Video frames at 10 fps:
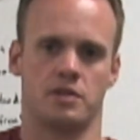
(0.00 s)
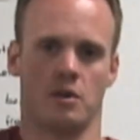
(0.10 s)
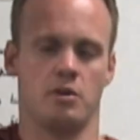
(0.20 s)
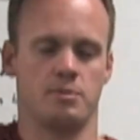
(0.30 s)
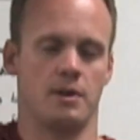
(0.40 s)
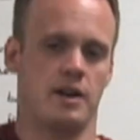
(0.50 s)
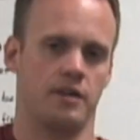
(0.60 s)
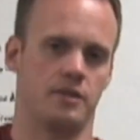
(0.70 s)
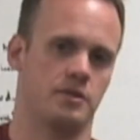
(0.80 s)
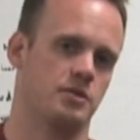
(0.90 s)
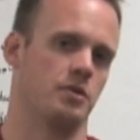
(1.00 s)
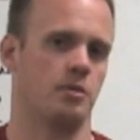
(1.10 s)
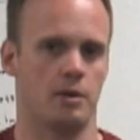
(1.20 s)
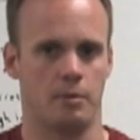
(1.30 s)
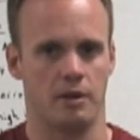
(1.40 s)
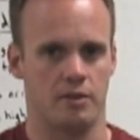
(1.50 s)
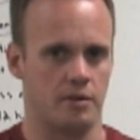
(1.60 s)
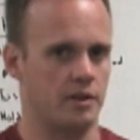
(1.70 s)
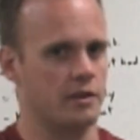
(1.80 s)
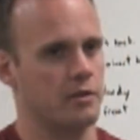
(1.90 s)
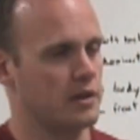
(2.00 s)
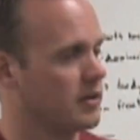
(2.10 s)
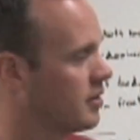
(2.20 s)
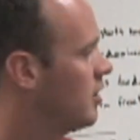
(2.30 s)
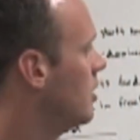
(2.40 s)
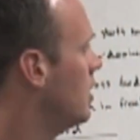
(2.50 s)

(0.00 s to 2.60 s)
It should always be higher than your shoulder by about 30 degrees.